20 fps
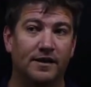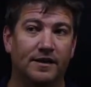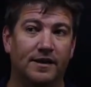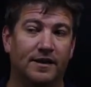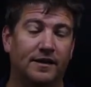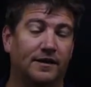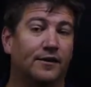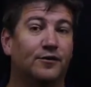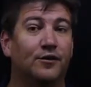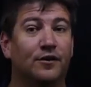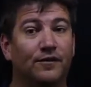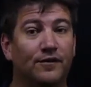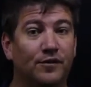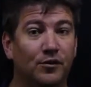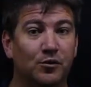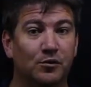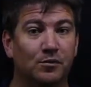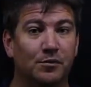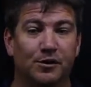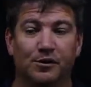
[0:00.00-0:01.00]
electric
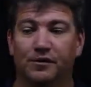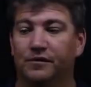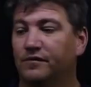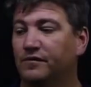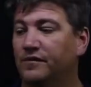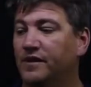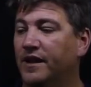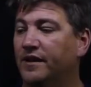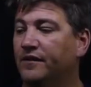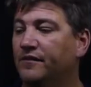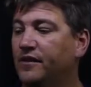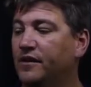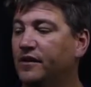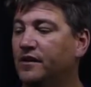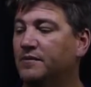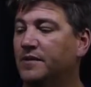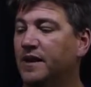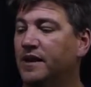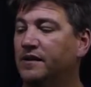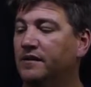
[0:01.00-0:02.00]
field move. Now, if you
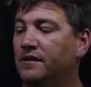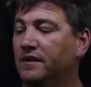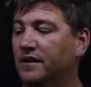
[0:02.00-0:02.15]
can make